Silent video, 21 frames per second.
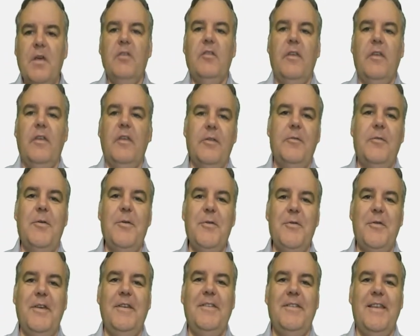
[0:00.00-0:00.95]
So there's a few
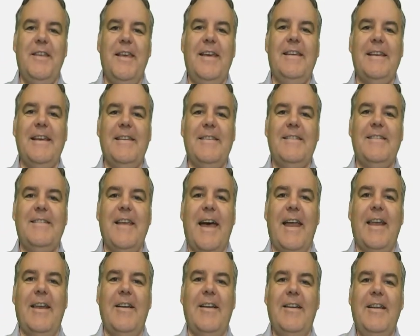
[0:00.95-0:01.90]
things there to get
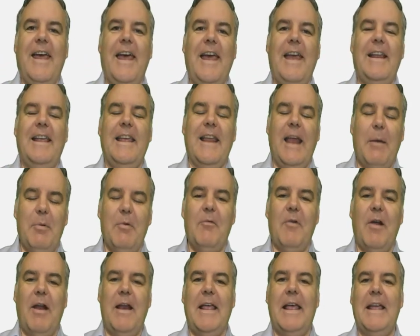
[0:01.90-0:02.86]
started and get up and
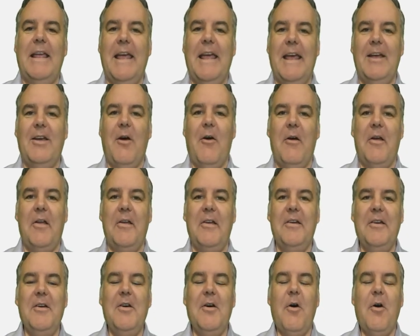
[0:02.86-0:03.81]
running and get going
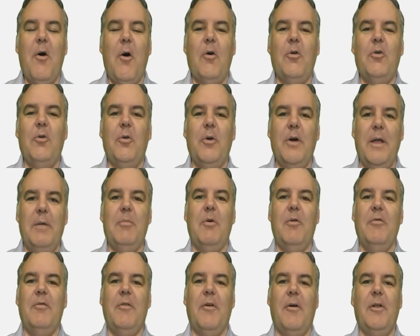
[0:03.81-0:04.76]
on your
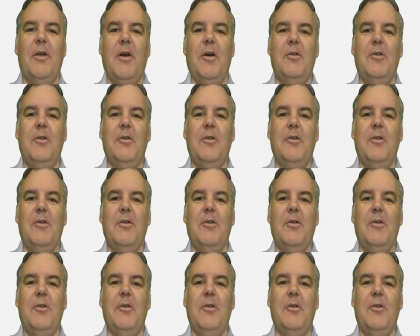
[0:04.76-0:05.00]
ePortfolio.